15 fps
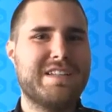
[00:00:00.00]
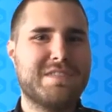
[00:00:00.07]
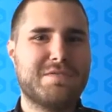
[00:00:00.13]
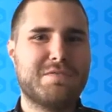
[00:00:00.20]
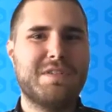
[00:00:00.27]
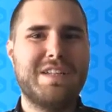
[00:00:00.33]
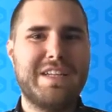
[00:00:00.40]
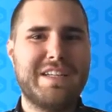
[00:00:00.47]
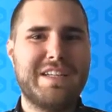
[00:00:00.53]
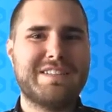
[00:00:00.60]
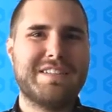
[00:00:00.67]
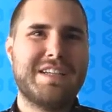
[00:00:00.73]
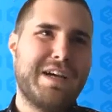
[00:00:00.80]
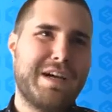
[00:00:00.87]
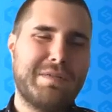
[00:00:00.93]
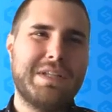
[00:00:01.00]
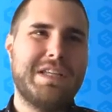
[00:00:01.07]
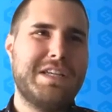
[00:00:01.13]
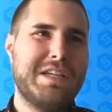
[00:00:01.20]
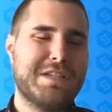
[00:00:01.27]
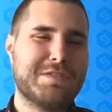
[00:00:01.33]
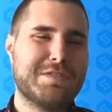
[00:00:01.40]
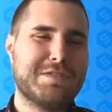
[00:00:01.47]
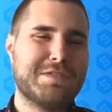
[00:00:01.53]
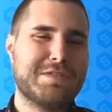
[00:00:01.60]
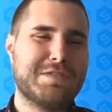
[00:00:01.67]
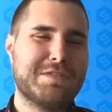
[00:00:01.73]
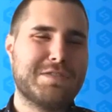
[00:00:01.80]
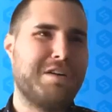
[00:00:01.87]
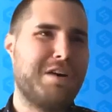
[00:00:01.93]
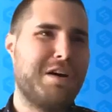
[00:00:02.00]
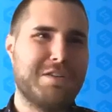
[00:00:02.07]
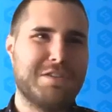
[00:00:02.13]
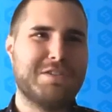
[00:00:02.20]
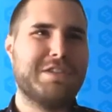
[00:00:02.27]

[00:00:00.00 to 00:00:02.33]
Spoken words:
I mean, he expressed it a little harsh.